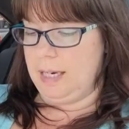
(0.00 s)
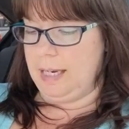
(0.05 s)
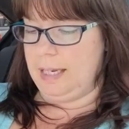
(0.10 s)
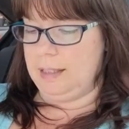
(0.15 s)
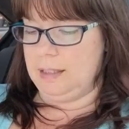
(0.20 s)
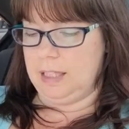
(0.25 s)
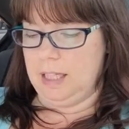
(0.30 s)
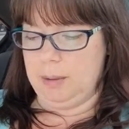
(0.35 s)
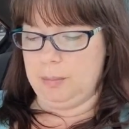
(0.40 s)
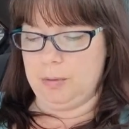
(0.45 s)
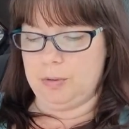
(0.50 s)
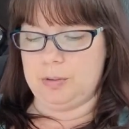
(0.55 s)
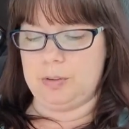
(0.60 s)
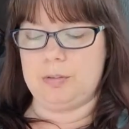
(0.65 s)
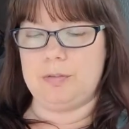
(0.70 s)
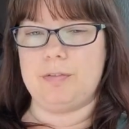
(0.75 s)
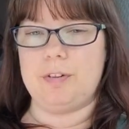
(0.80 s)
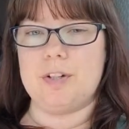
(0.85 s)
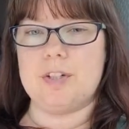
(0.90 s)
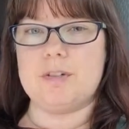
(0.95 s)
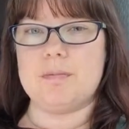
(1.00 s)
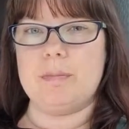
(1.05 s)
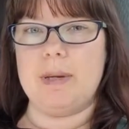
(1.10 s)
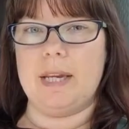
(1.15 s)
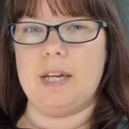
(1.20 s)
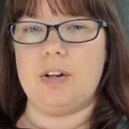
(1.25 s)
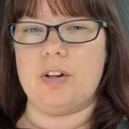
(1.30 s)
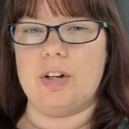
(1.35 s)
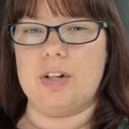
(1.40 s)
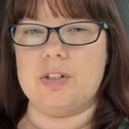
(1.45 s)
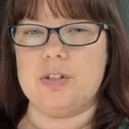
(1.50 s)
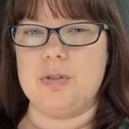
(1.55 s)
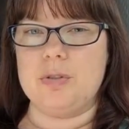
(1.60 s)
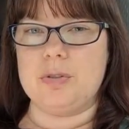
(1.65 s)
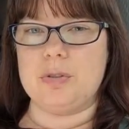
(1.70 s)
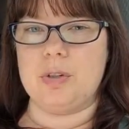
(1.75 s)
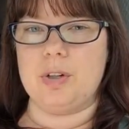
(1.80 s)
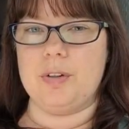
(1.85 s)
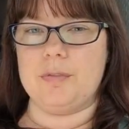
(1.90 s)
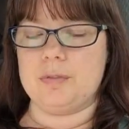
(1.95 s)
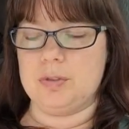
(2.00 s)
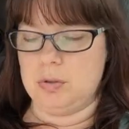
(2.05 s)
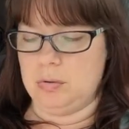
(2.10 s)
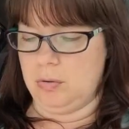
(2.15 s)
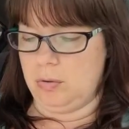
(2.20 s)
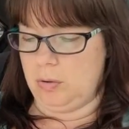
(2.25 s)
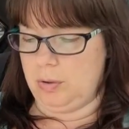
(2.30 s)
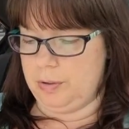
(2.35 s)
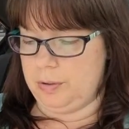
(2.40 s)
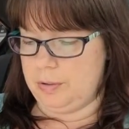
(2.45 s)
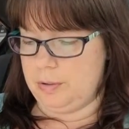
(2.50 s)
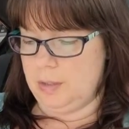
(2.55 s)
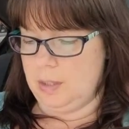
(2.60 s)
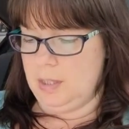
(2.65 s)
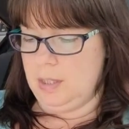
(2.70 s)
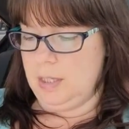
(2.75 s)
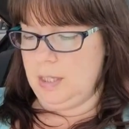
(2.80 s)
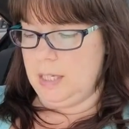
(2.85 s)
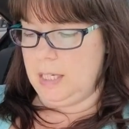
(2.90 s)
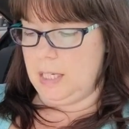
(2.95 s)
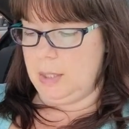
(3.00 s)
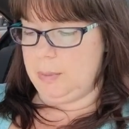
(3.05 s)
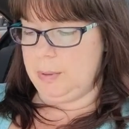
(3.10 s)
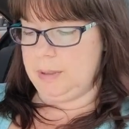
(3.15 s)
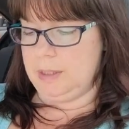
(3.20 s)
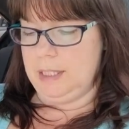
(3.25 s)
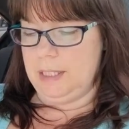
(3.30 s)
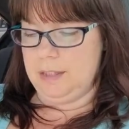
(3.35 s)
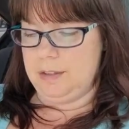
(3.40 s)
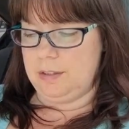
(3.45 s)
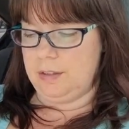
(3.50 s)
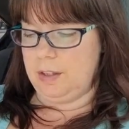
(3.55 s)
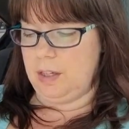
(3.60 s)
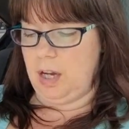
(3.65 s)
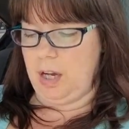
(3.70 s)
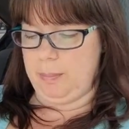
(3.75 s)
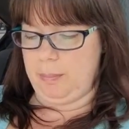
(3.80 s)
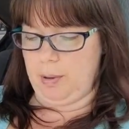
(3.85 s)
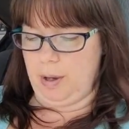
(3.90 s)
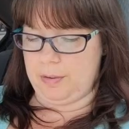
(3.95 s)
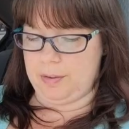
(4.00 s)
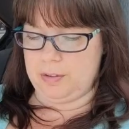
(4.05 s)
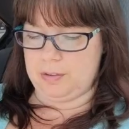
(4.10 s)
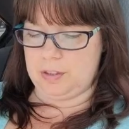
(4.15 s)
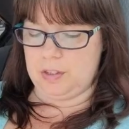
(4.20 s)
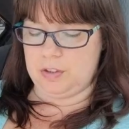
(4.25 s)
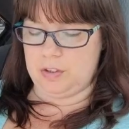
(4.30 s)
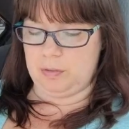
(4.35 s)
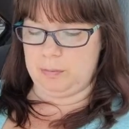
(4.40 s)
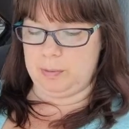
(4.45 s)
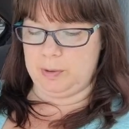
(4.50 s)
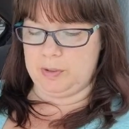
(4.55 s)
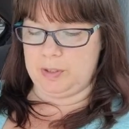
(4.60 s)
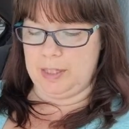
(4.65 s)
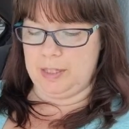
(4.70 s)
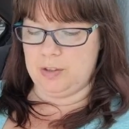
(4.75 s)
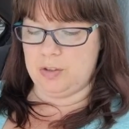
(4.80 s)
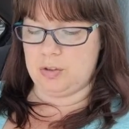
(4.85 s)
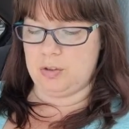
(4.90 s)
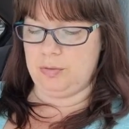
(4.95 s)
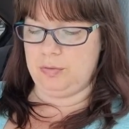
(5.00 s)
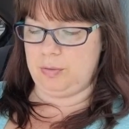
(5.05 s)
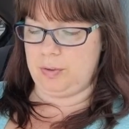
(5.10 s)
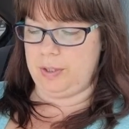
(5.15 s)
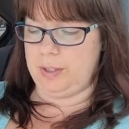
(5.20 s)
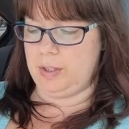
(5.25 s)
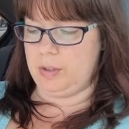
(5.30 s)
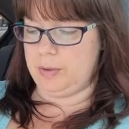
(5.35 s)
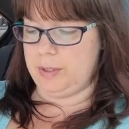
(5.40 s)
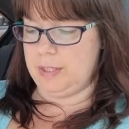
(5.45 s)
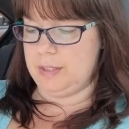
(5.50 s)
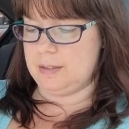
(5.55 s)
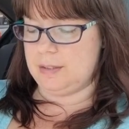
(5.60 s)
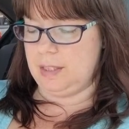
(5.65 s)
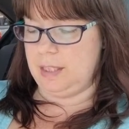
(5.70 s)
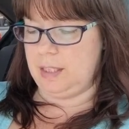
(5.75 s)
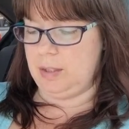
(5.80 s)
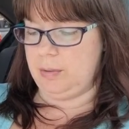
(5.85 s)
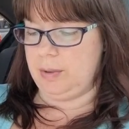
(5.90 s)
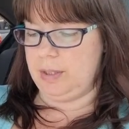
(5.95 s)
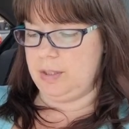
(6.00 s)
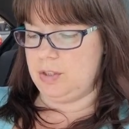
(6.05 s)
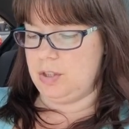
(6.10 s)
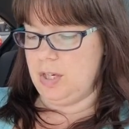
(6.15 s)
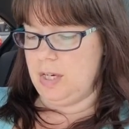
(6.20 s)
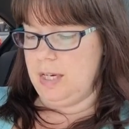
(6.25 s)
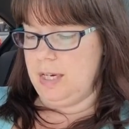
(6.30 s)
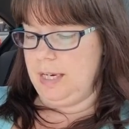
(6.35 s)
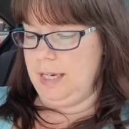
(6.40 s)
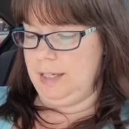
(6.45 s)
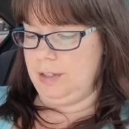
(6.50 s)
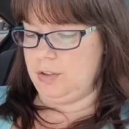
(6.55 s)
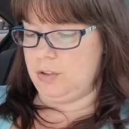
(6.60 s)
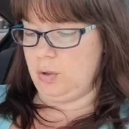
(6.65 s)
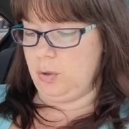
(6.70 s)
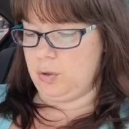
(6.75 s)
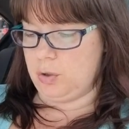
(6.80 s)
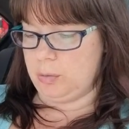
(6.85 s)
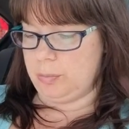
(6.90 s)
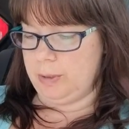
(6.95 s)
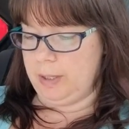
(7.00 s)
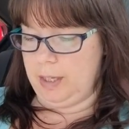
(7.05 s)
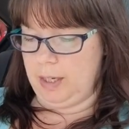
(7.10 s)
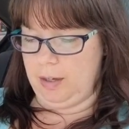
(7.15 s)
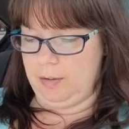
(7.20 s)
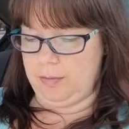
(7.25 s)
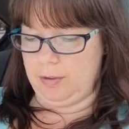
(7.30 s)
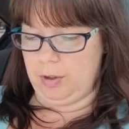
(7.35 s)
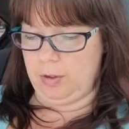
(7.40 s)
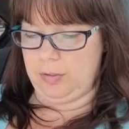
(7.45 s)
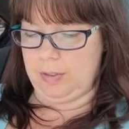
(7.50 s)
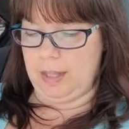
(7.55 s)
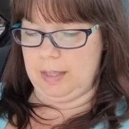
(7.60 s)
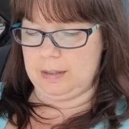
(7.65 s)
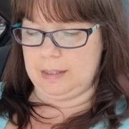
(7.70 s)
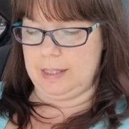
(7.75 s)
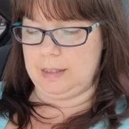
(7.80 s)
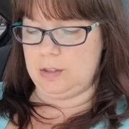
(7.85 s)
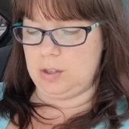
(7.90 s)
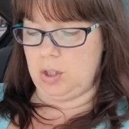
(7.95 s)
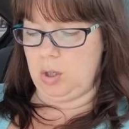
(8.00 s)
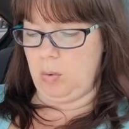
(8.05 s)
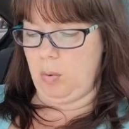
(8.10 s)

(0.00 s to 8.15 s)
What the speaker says: and labeled the first maker and user of tools, it would lead to the hypothesis of potential for increased language and social behavior that led to